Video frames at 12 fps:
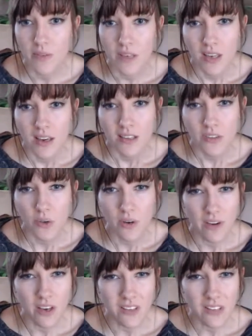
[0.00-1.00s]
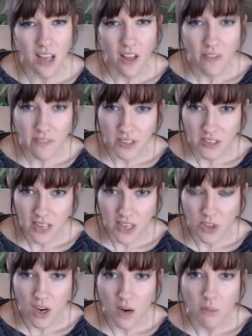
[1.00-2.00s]
sort of our selfish
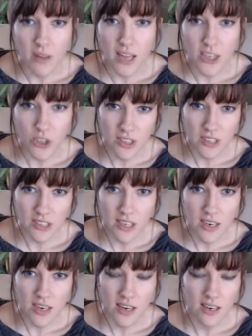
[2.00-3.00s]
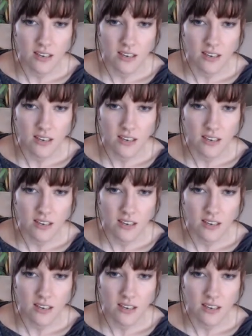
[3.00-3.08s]
nature, our pleasure seeking,